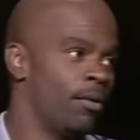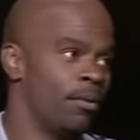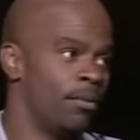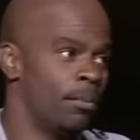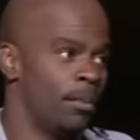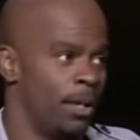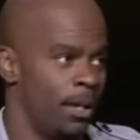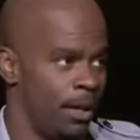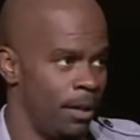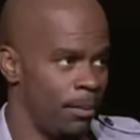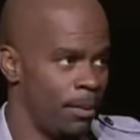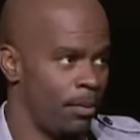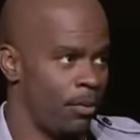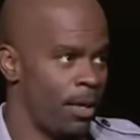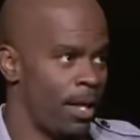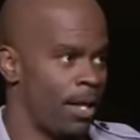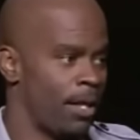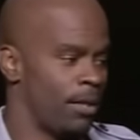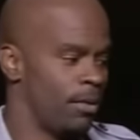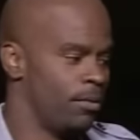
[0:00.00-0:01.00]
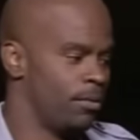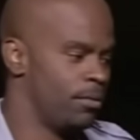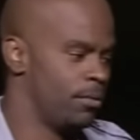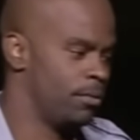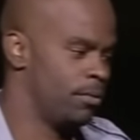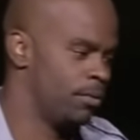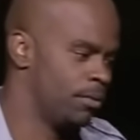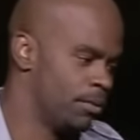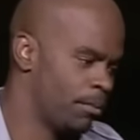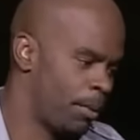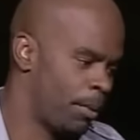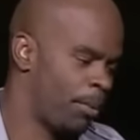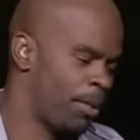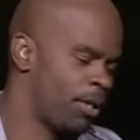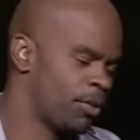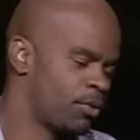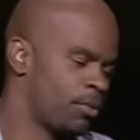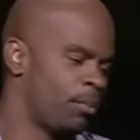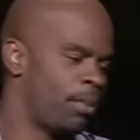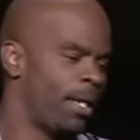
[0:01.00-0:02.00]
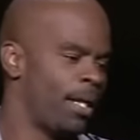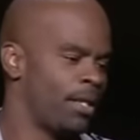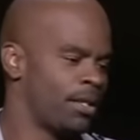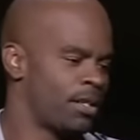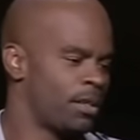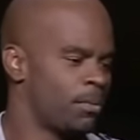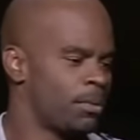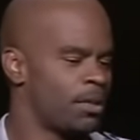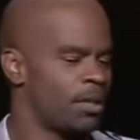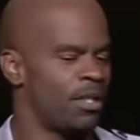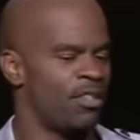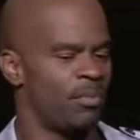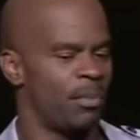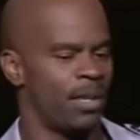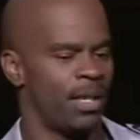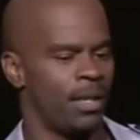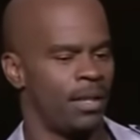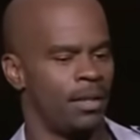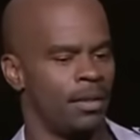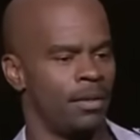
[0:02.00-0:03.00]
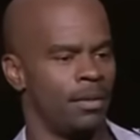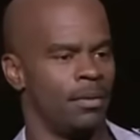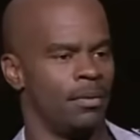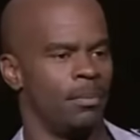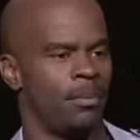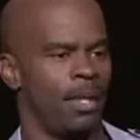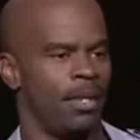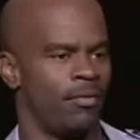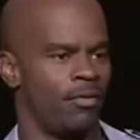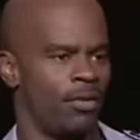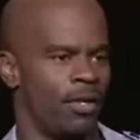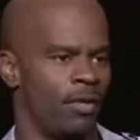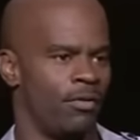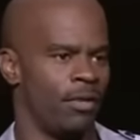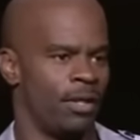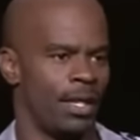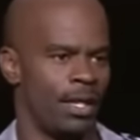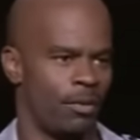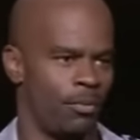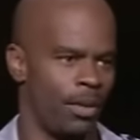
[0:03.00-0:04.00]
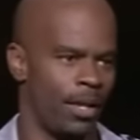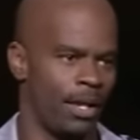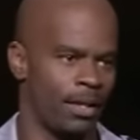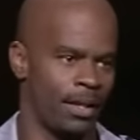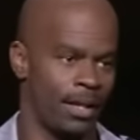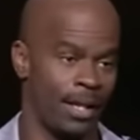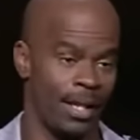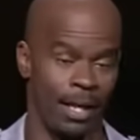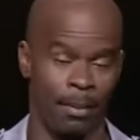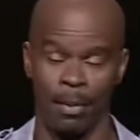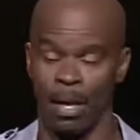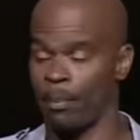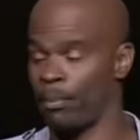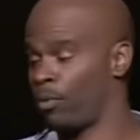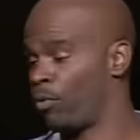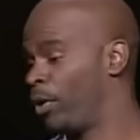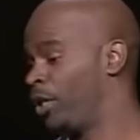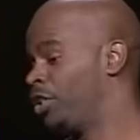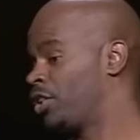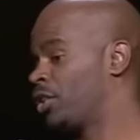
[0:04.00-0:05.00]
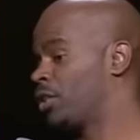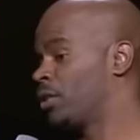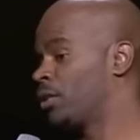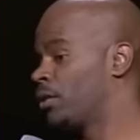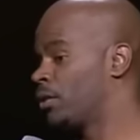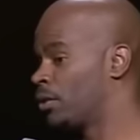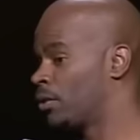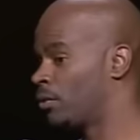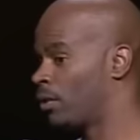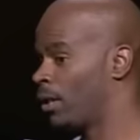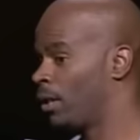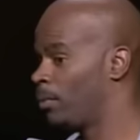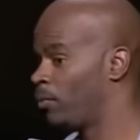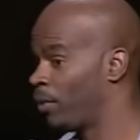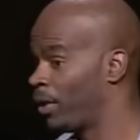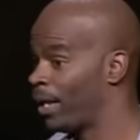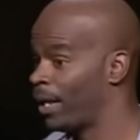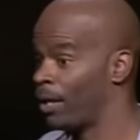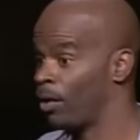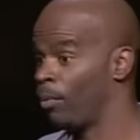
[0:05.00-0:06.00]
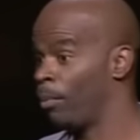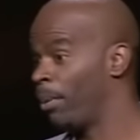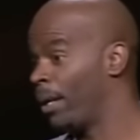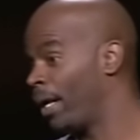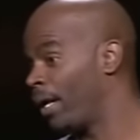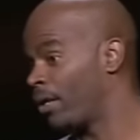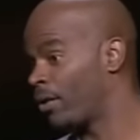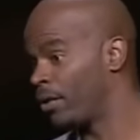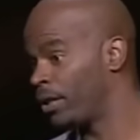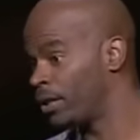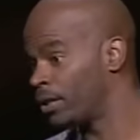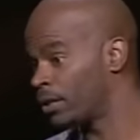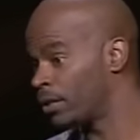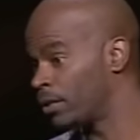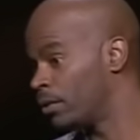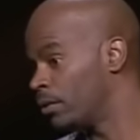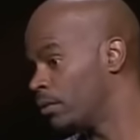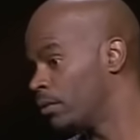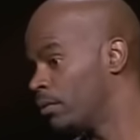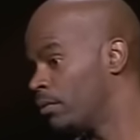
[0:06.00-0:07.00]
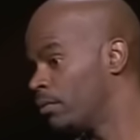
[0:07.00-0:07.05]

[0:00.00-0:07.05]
no money, man. We had a, my parents would buy us some stuff, but they couldn't pay for everything. Like we had the game Operation, right? We ain't had no batteries.